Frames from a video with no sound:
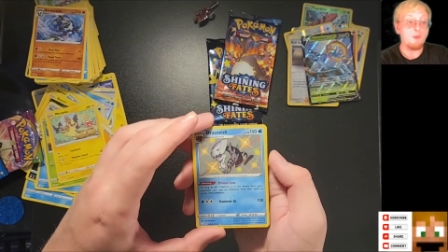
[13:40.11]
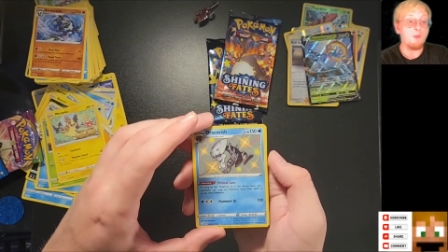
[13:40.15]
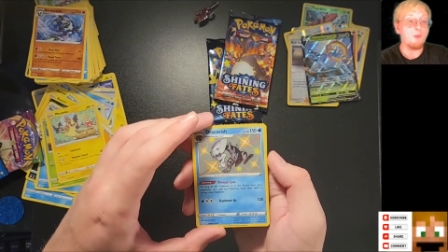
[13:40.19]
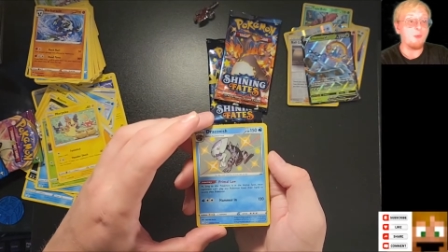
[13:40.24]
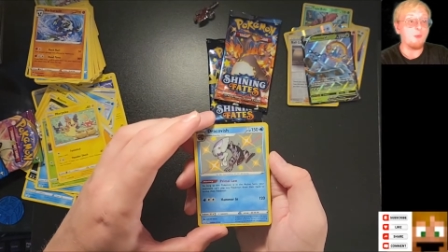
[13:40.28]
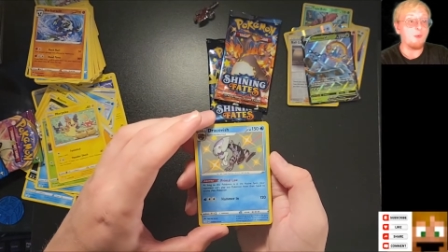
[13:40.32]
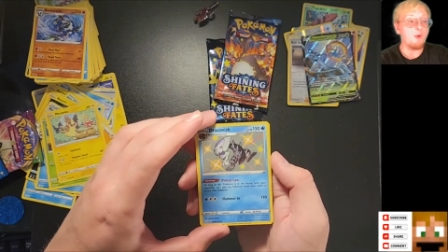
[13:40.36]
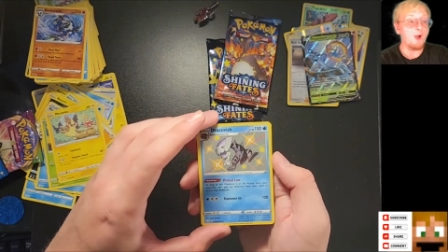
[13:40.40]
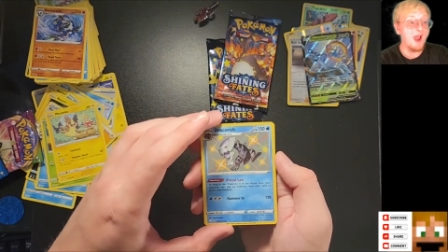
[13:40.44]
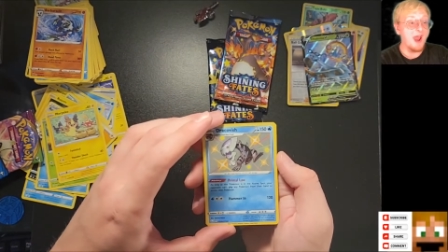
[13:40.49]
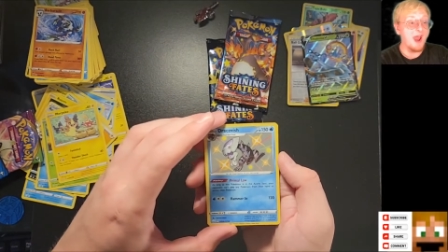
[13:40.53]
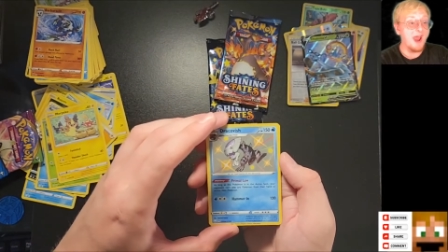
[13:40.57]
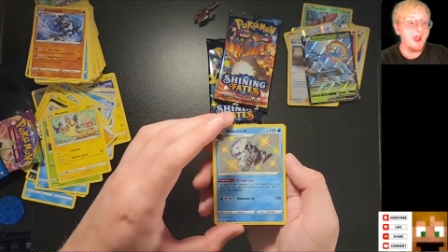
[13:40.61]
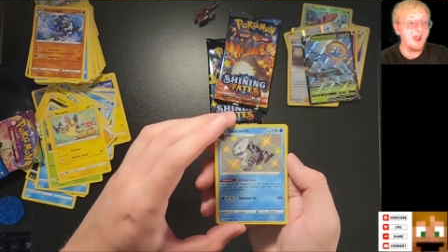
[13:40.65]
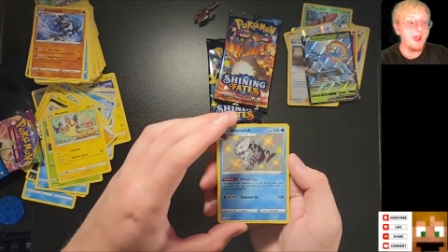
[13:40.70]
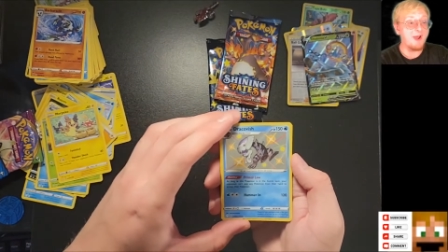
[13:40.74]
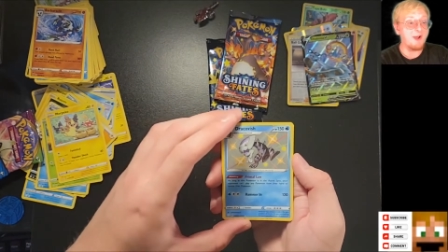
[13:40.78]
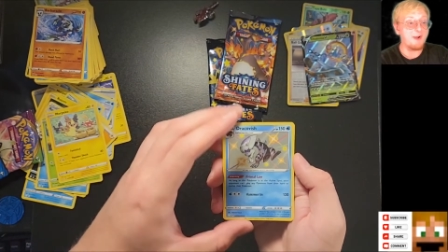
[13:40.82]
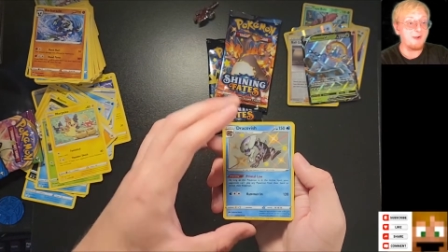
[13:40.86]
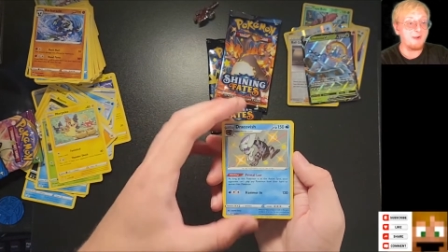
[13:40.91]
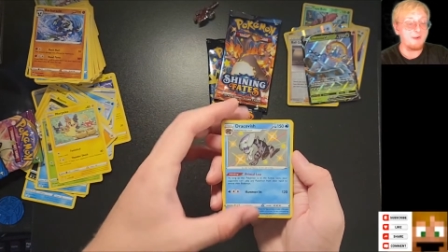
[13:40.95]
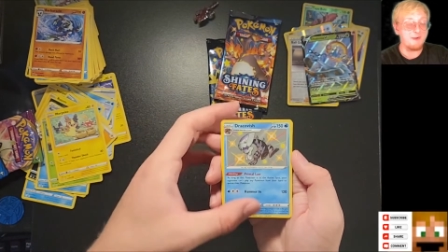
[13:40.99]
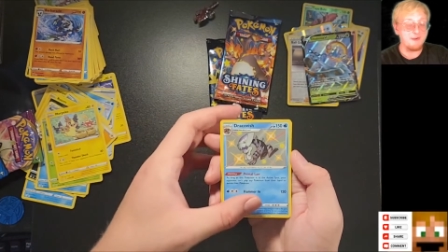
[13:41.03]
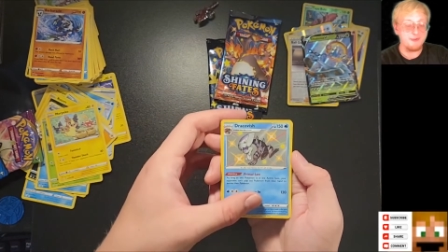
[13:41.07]

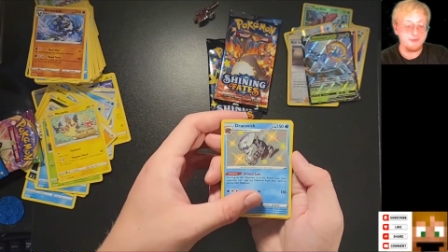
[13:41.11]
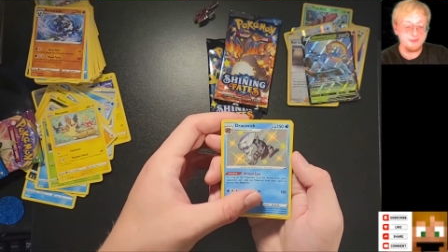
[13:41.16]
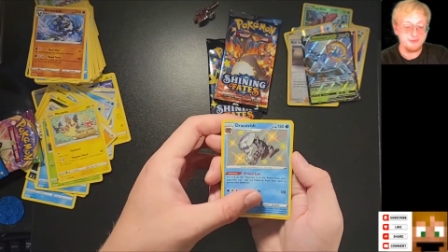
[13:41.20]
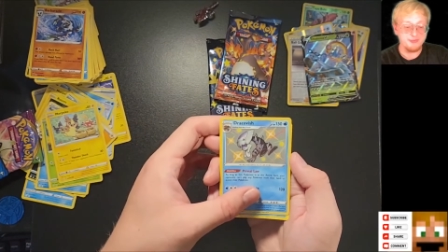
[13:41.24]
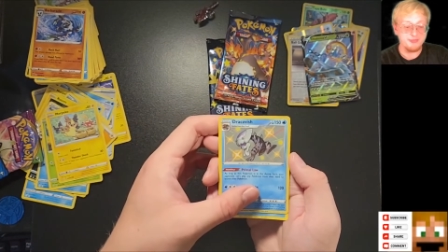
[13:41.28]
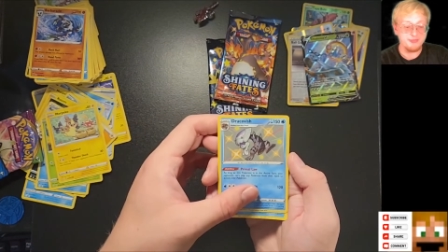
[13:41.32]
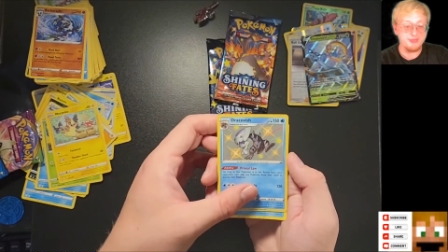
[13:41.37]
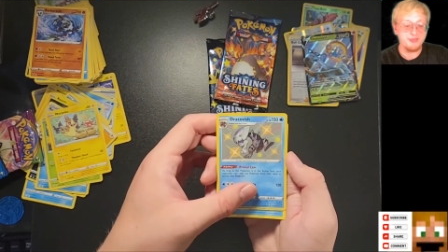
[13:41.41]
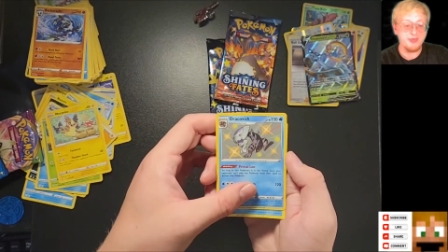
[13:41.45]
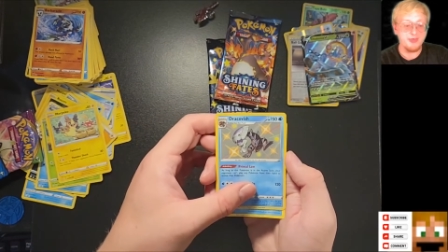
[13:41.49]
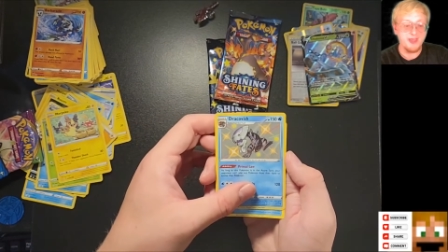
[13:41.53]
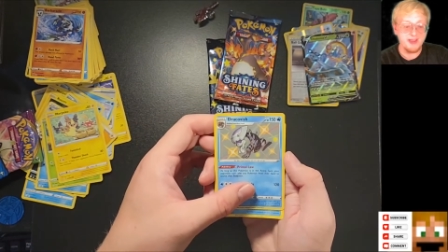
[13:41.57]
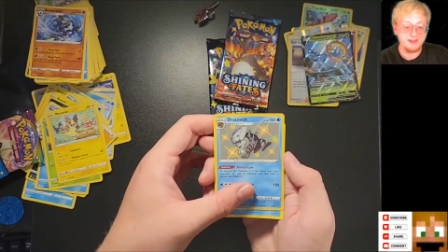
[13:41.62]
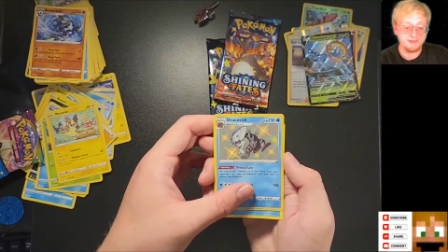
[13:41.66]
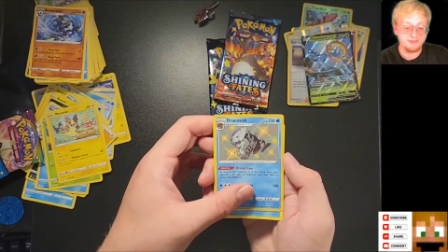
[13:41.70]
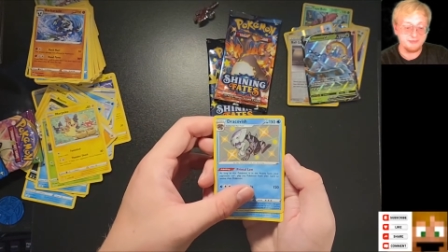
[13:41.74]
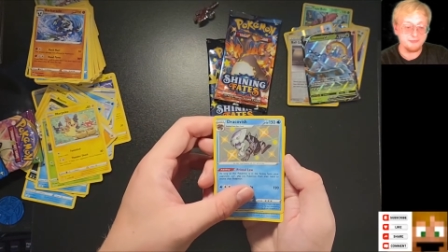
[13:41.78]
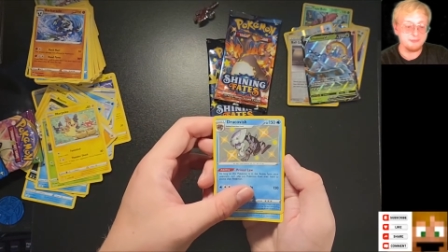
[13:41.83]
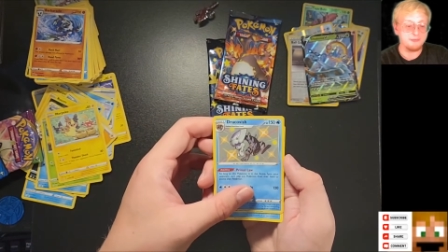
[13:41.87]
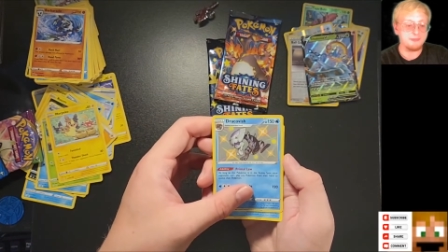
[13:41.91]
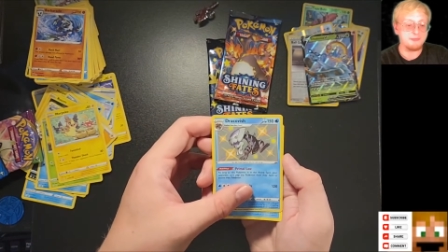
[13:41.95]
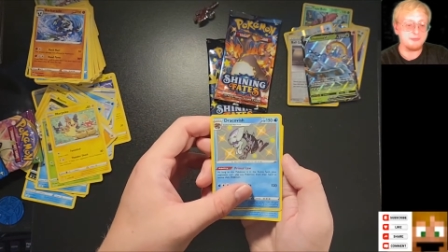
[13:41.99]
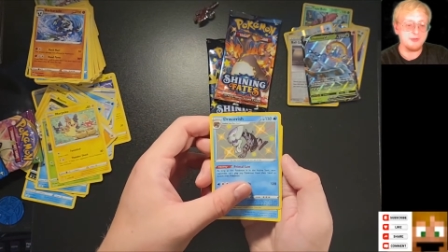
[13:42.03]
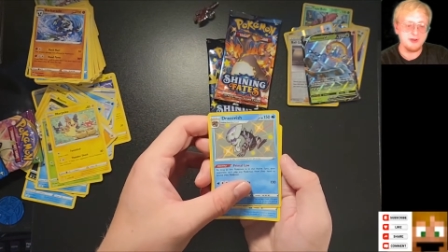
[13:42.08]
Wow.
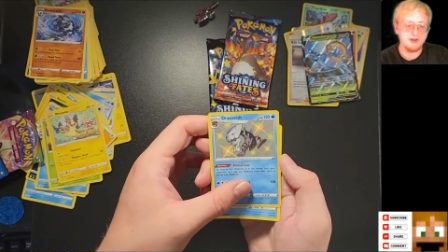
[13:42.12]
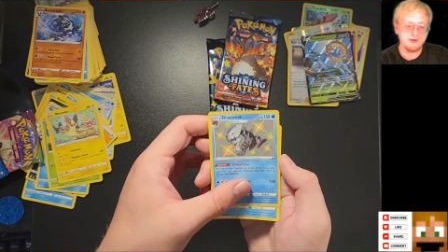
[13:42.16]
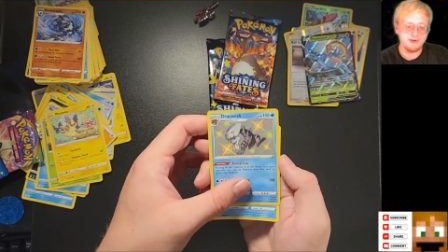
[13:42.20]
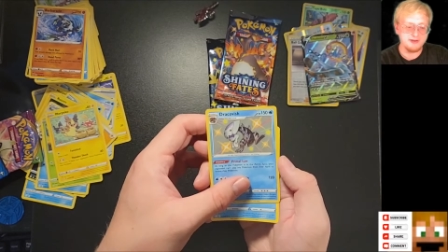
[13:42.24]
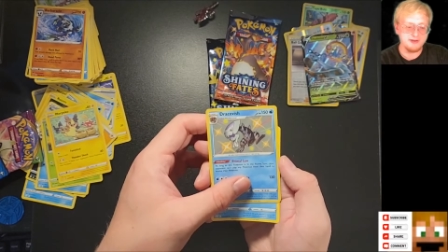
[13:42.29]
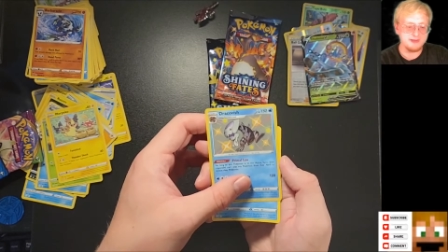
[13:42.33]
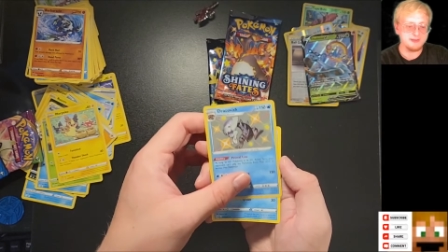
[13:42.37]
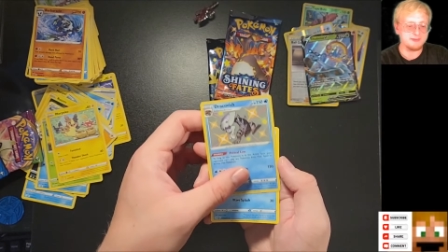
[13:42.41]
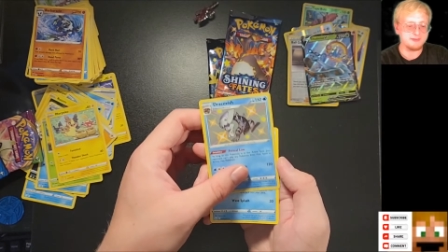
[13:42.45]
That's very